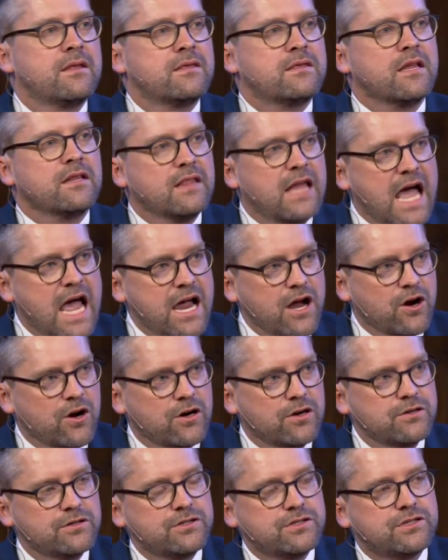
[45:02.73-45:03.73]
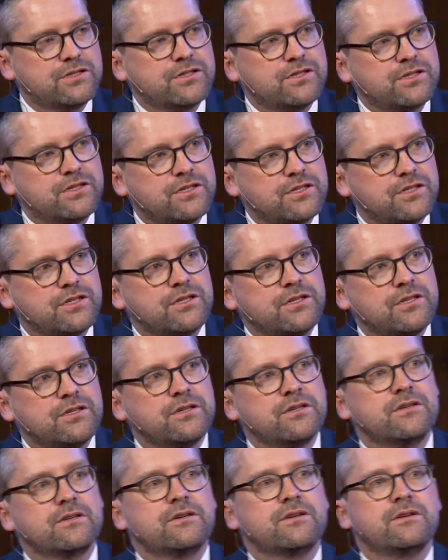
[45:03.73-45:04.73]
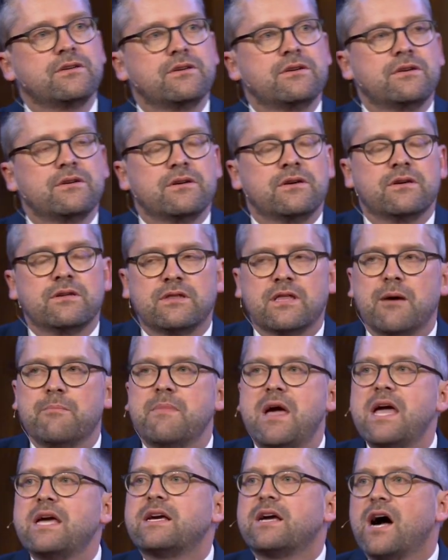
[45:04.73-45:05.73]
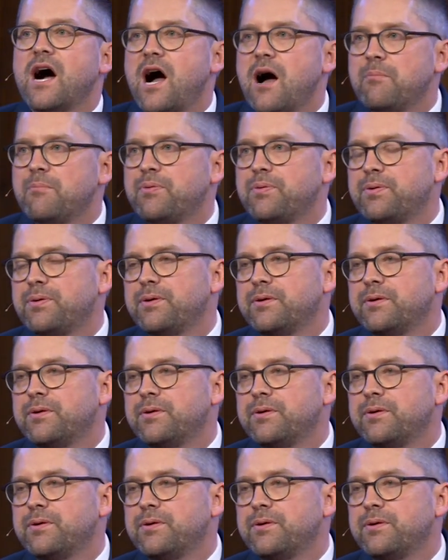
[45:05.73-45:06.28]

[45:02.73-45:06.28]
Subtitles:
the layers that make up